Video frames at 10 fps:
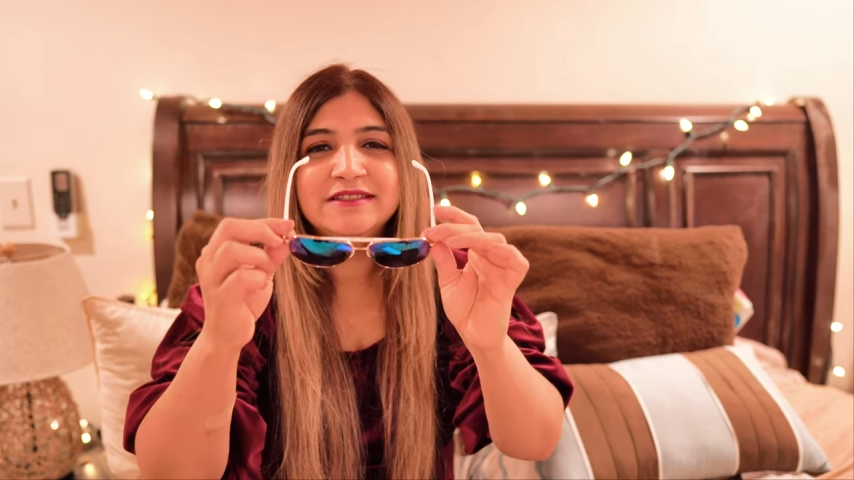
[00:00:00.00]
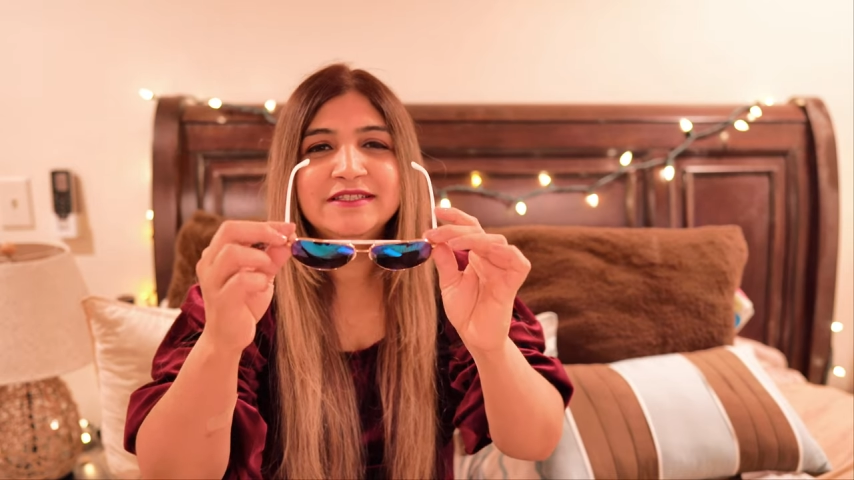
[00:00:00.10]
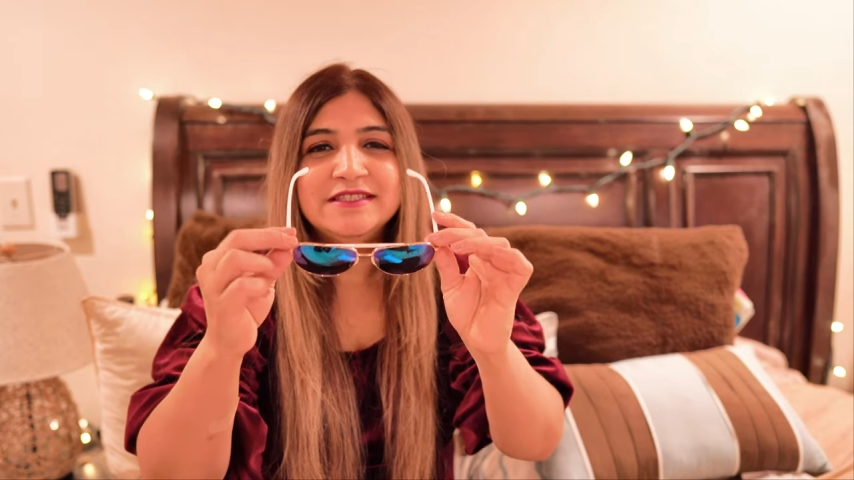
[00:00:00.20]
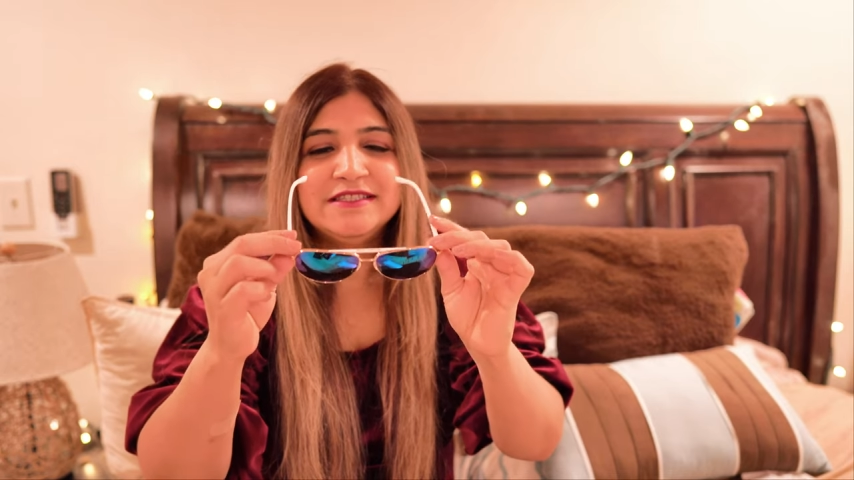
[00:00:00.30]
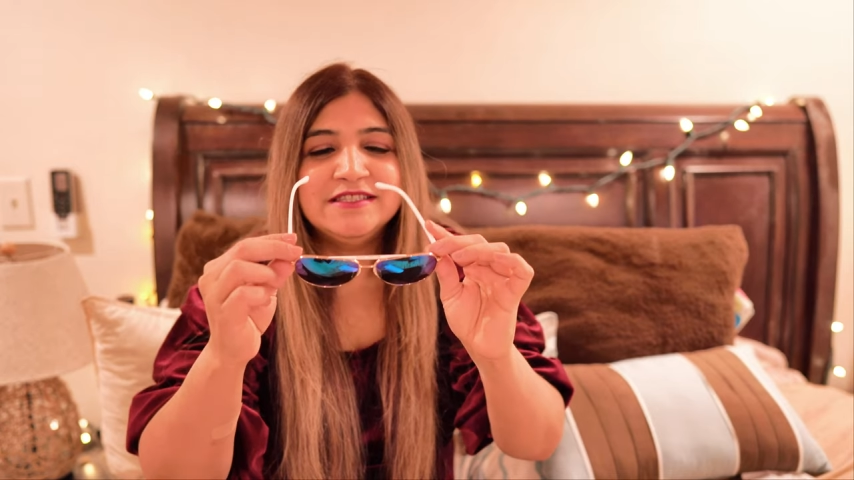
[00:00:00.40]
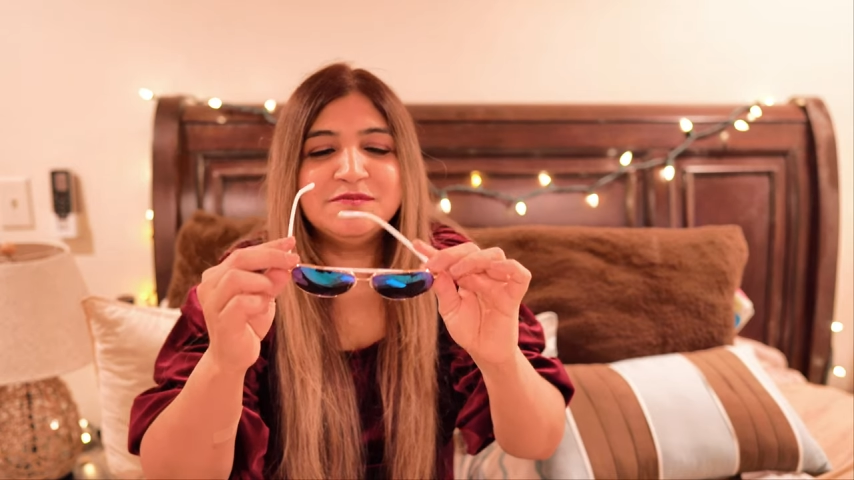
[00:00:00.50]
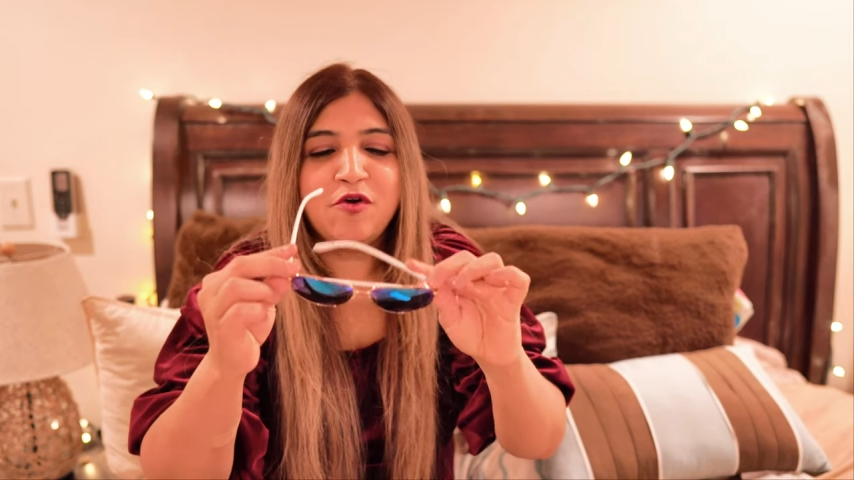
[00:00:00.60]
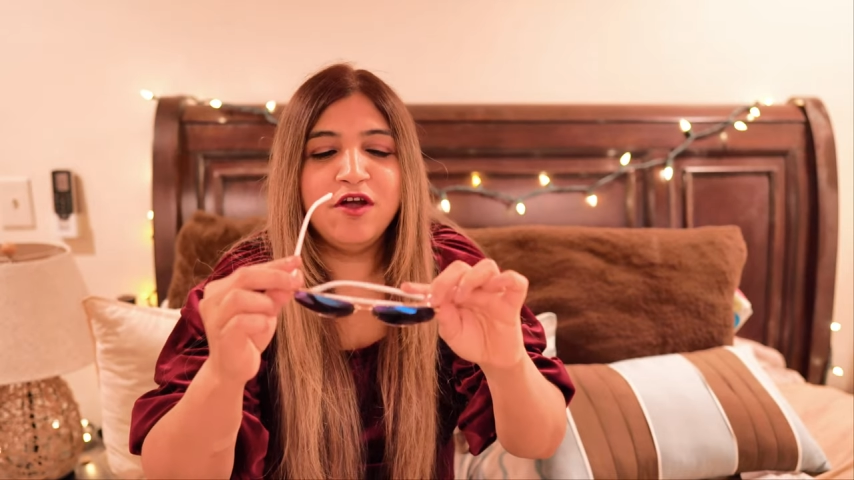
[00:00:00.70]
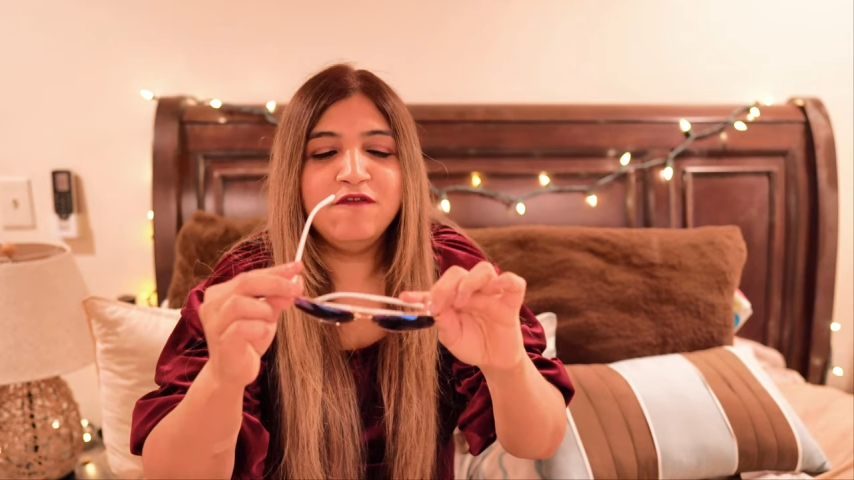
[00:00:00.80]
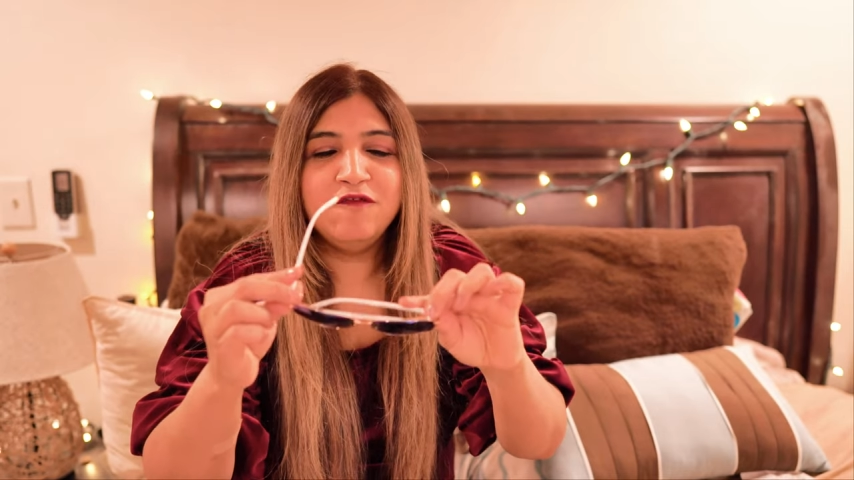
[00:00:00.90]
This is a
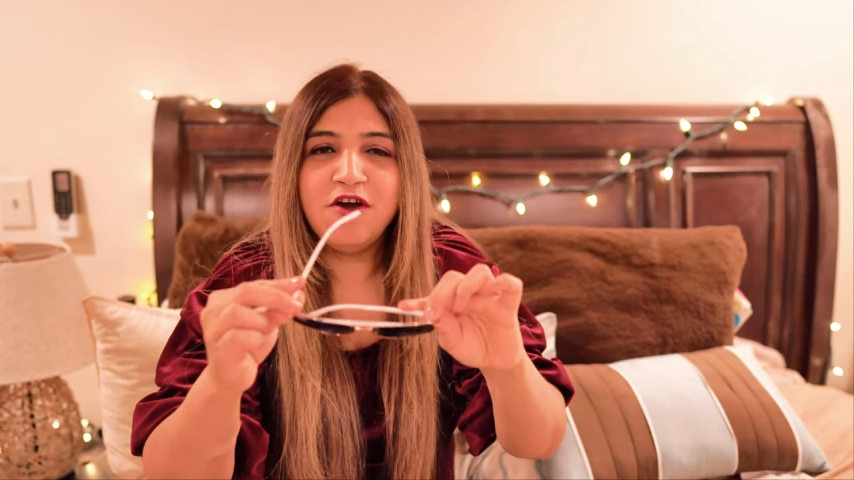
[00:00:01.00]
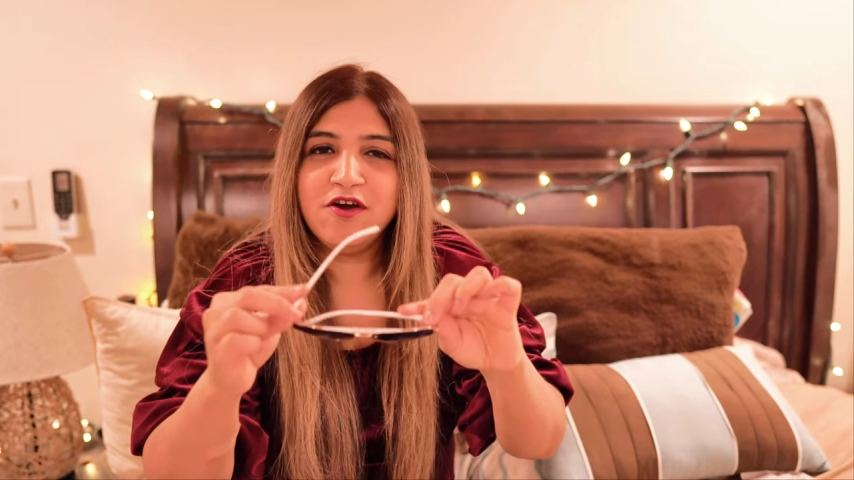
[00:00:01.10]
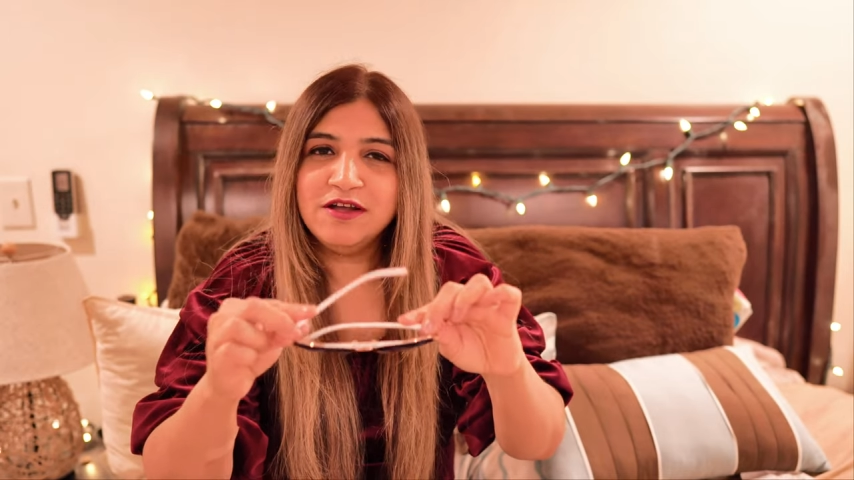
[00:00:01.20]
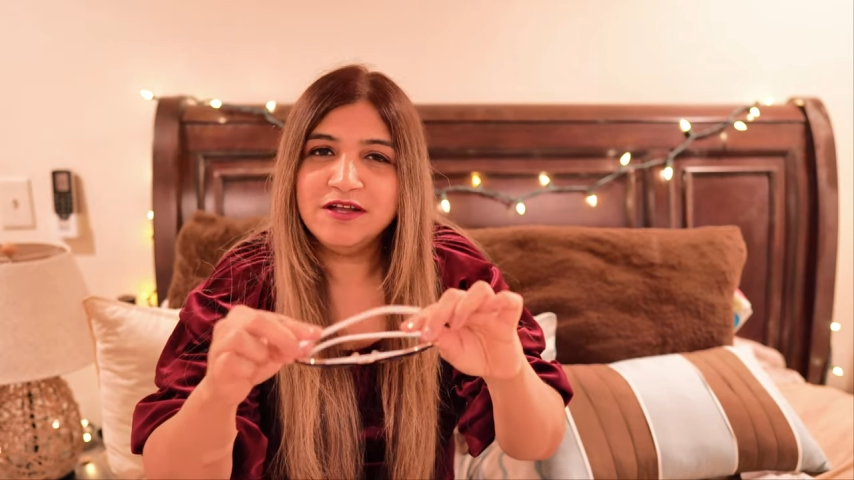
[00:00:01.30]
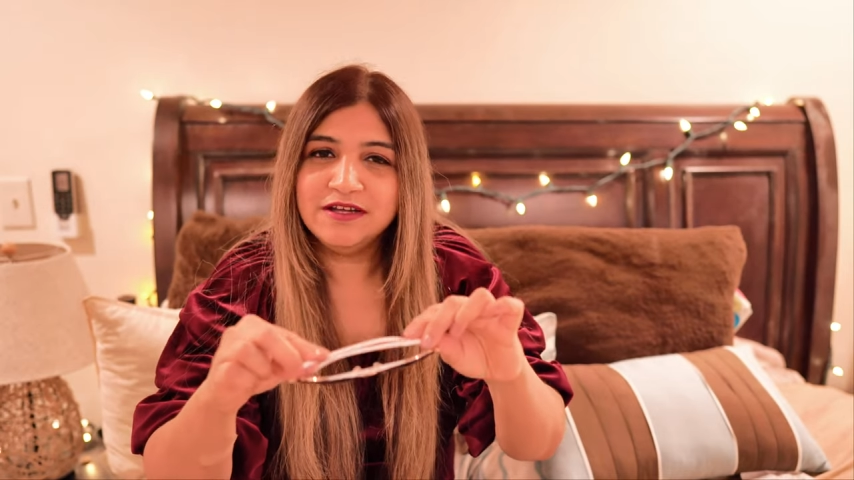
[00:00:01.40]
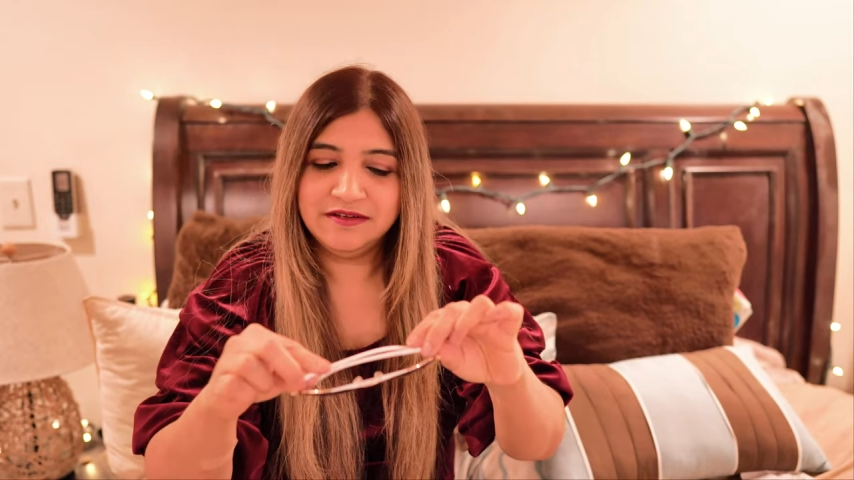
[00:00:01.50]
small vlog,